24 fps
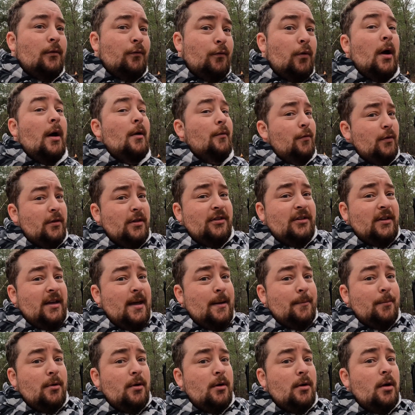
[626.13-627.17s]
for this
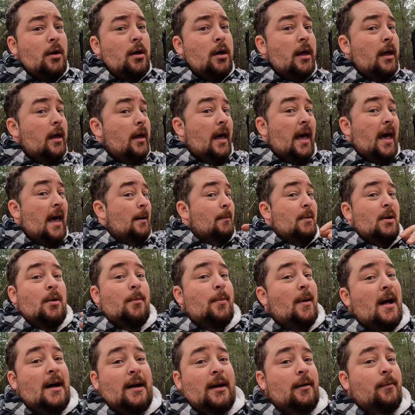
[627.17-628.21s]
camper out of my
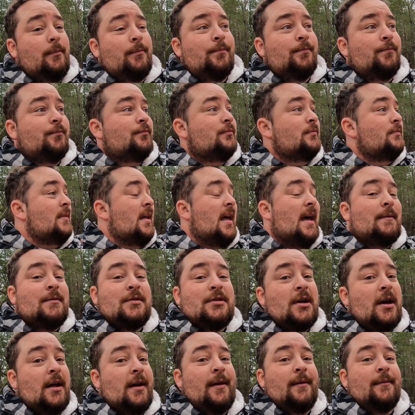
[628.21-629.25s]
own pocket.
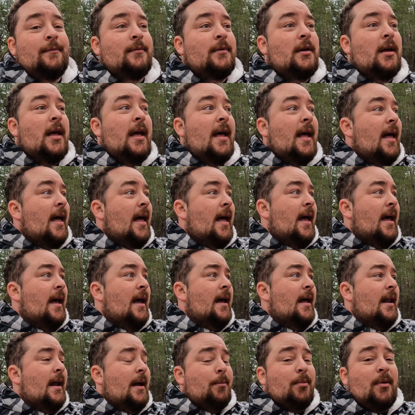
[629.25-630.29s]
Haven't done it,
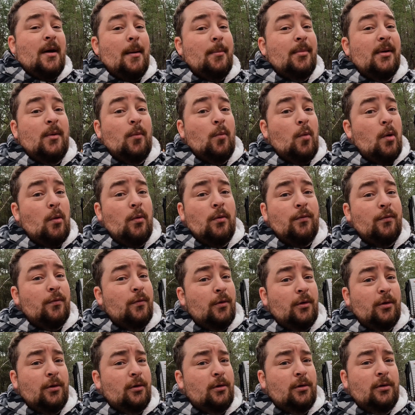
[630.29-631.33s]
and I probably won't
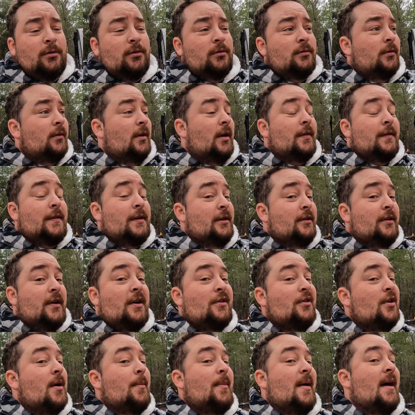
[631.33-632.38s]
for the
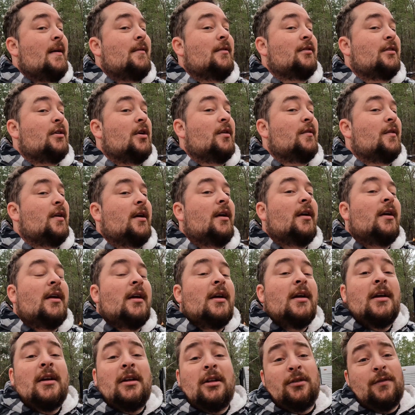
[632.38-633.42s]
entire time I have this RV.
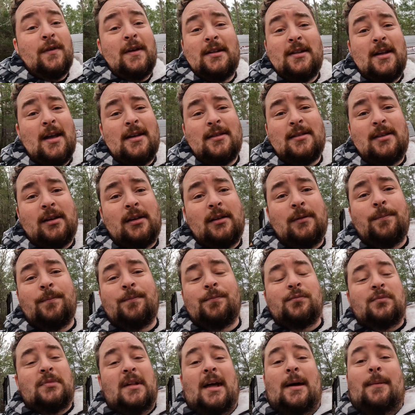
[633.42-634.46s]
It's fantastic.
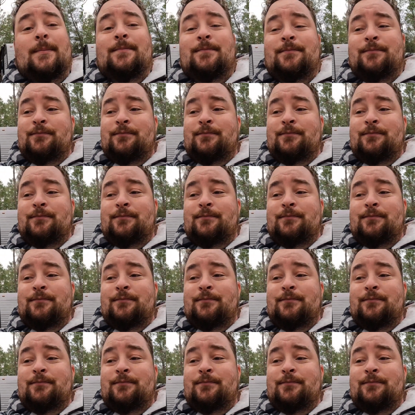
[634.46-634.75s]
Now,